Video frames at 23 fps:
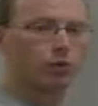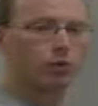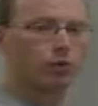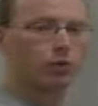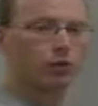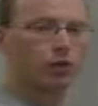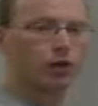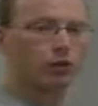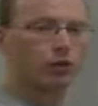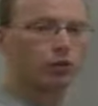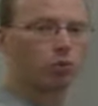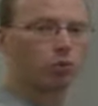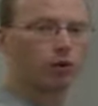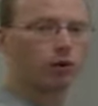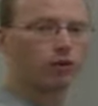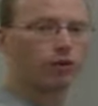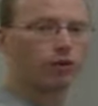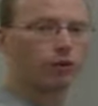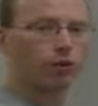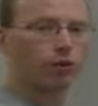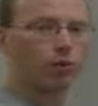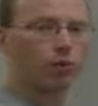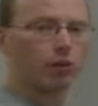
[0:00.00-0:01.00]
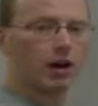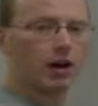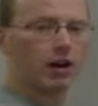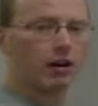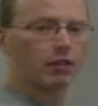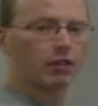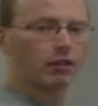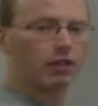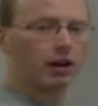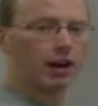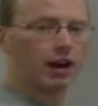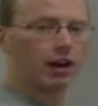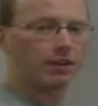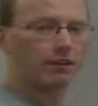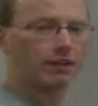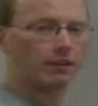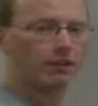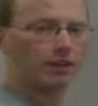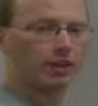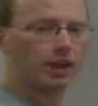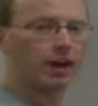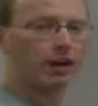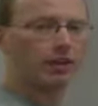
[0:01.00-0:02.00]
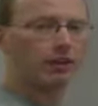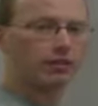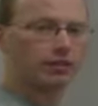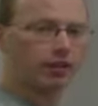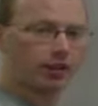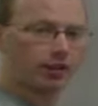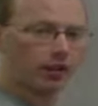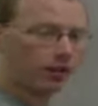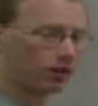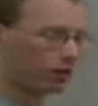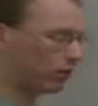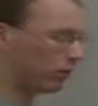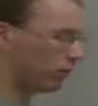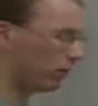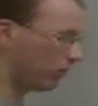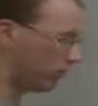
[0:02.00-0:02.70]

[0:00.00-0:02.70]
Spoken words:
We get 24 minus 5 is 19.